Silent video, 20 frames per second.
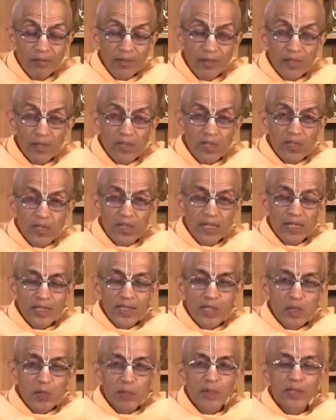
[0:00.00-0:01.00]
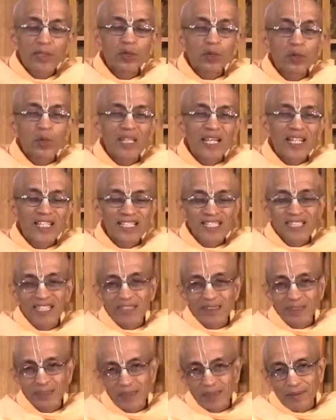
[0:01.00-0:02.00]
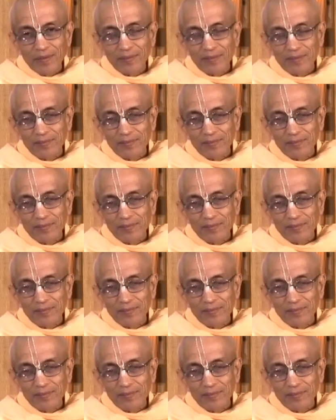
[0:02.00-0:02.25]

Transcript: which is like a spiritual asset